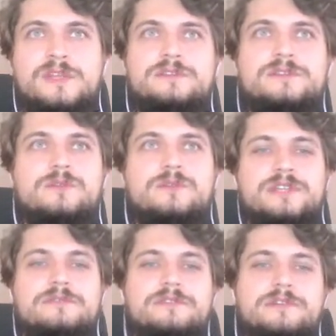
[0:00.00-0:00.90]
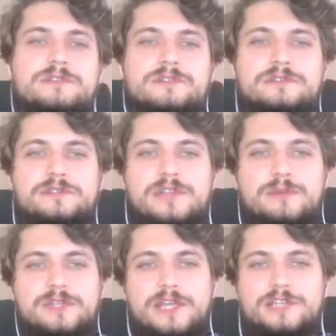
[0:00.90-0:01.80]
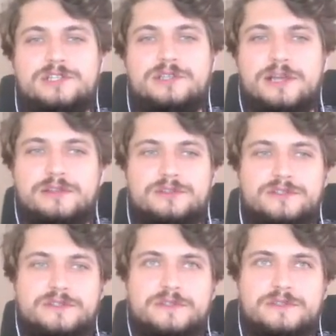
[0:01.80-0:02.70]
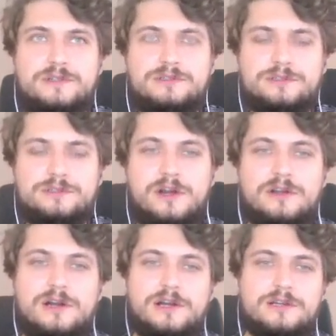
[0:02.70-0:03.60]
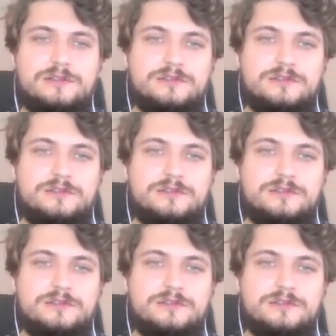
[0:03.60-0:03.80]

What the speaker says: So whenever the application enters the syscall, RR